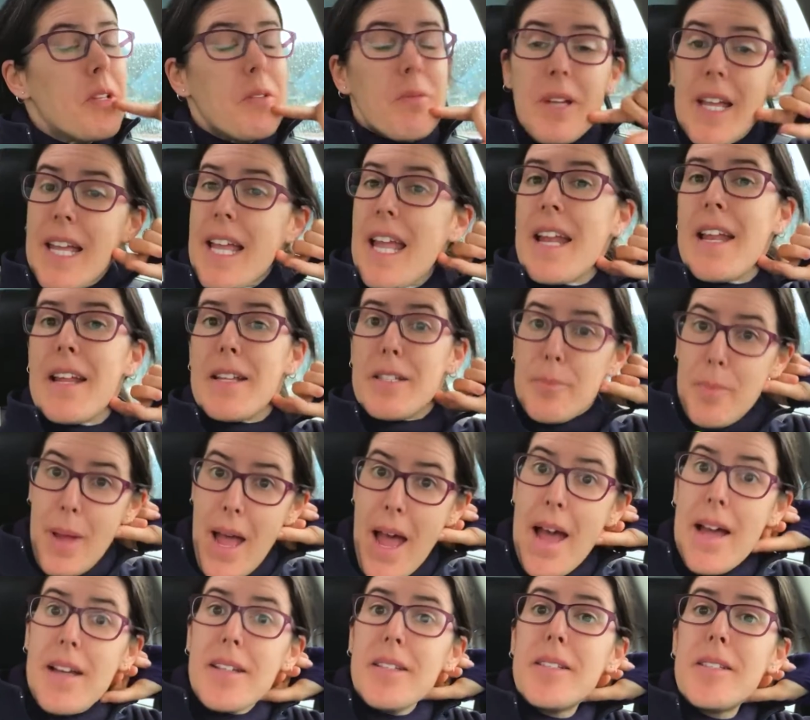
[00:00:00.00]
weekend has
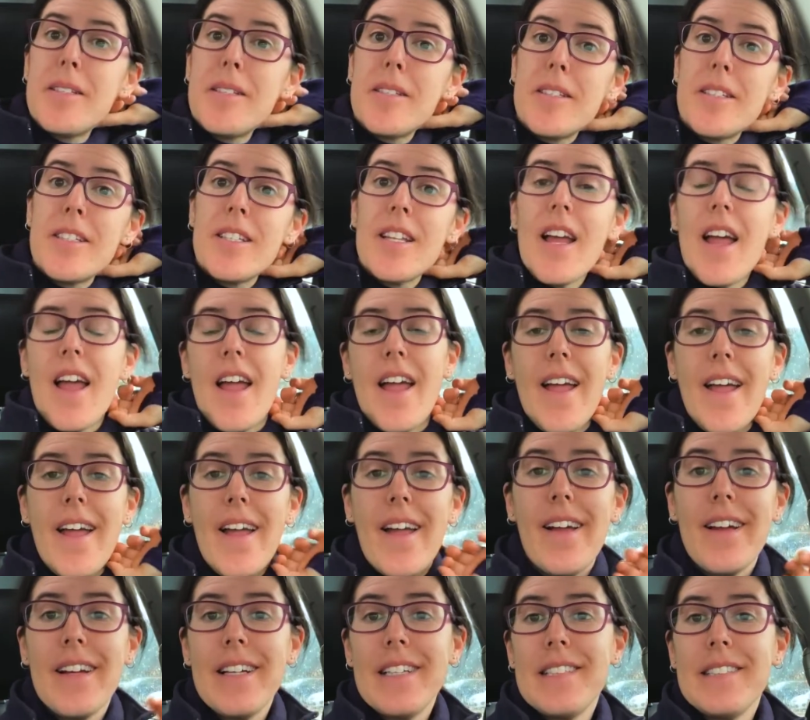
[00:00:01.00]
passed
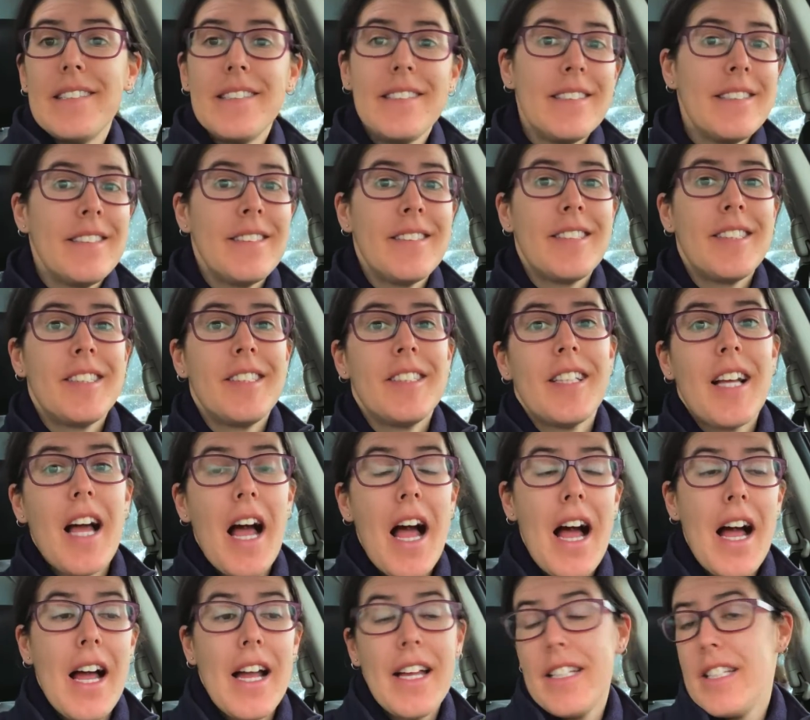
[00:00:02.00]
and
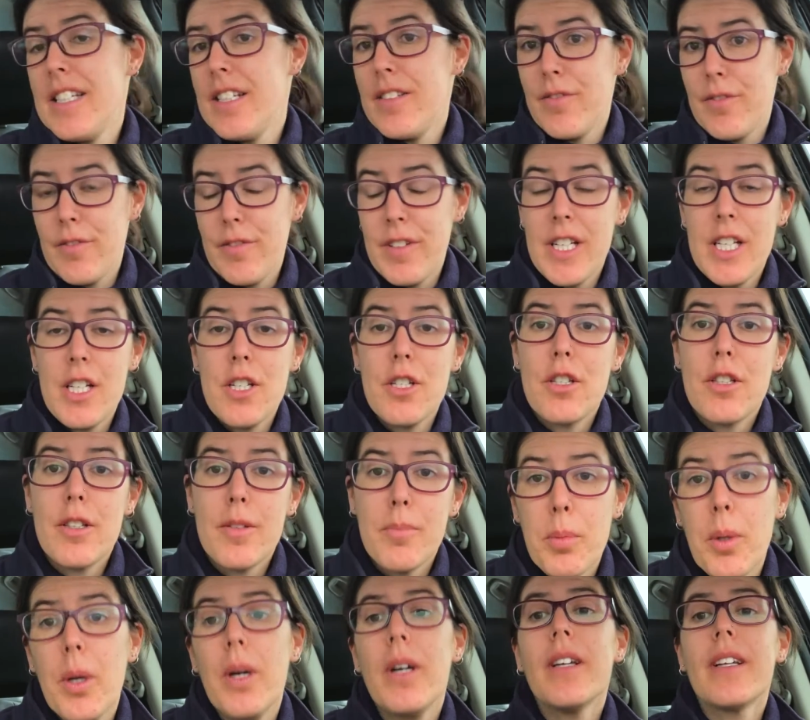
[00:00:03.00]
I didn't finish the
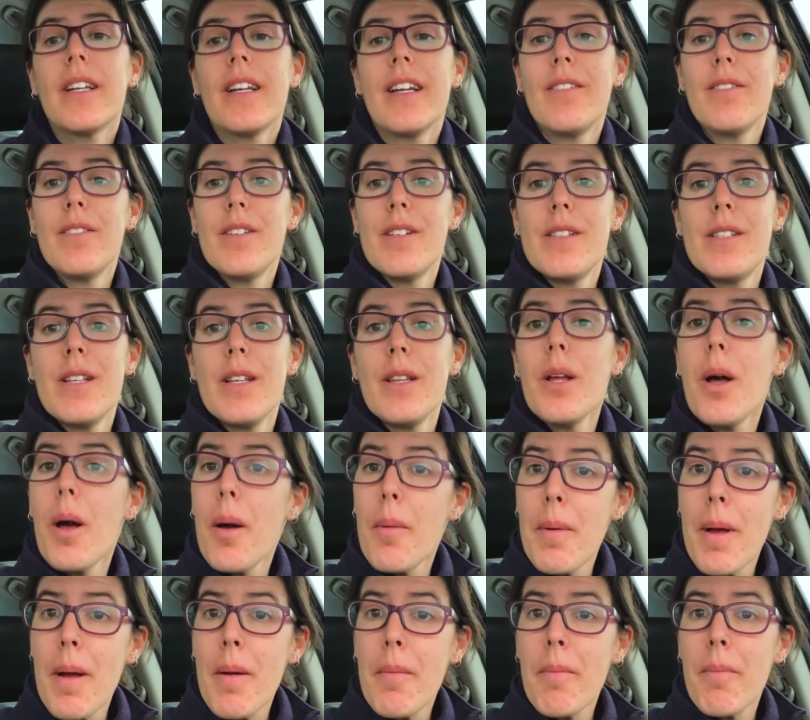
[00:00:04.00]
book. It was a little
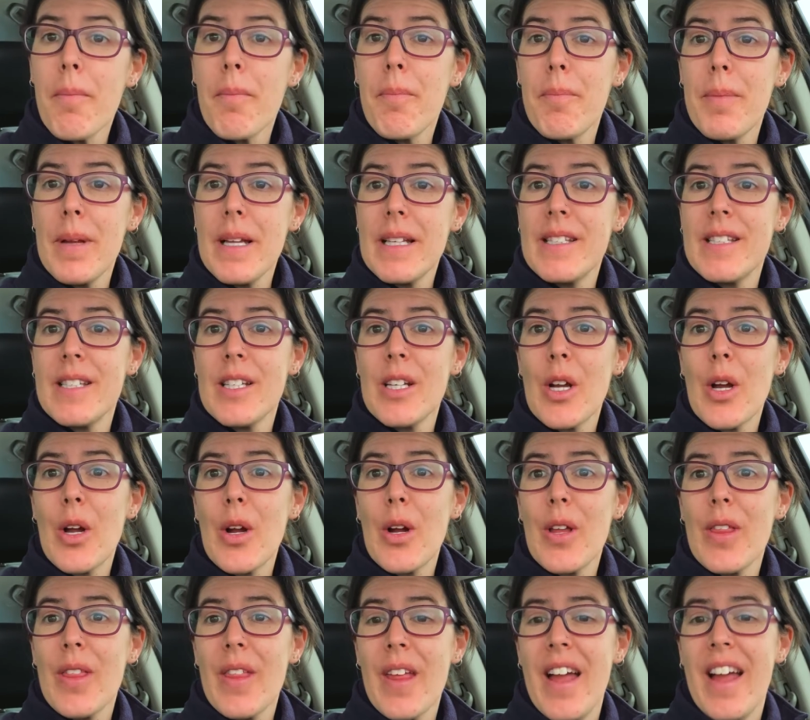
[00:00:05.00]
bit
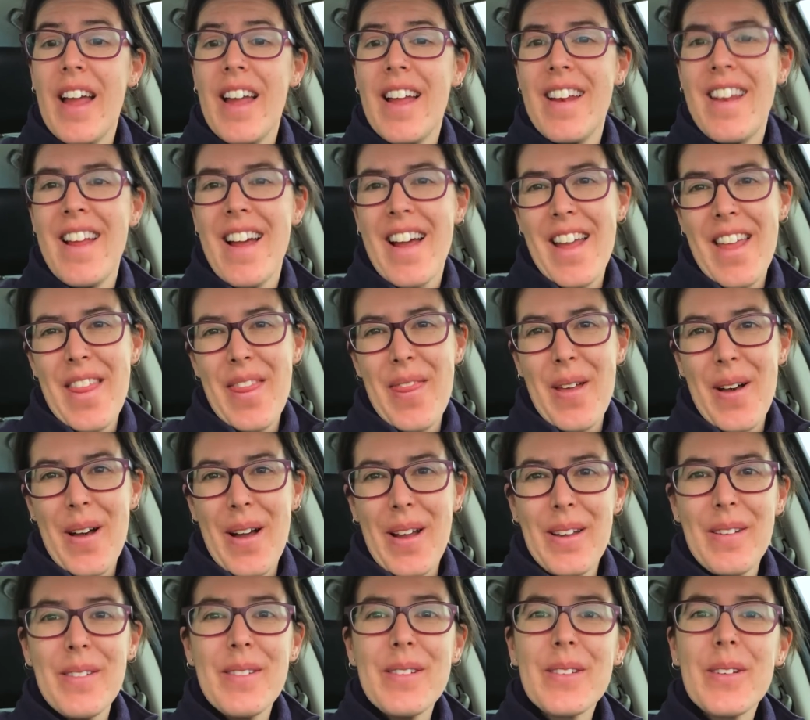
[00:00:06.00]
busier than I
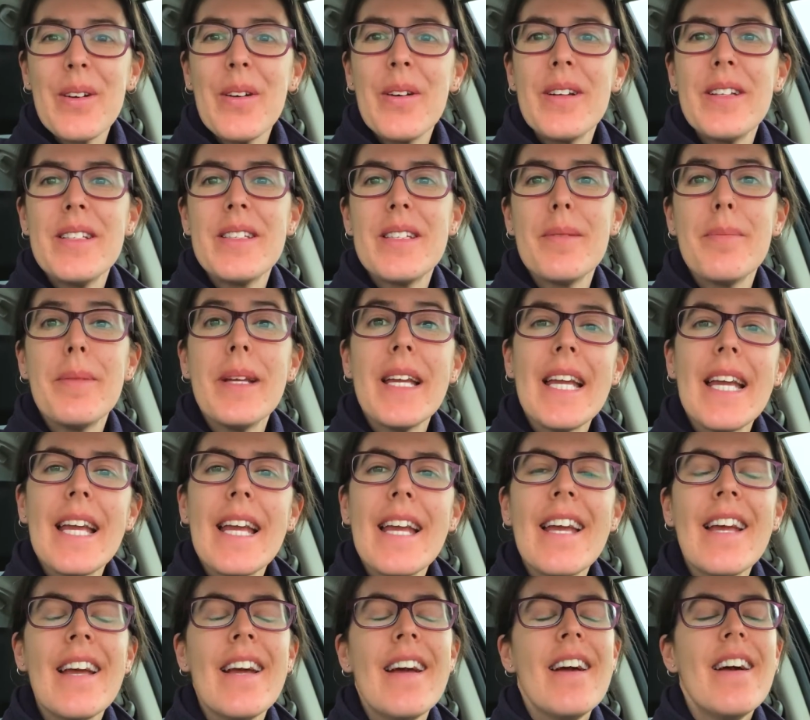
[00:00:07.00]
thought it was going to be.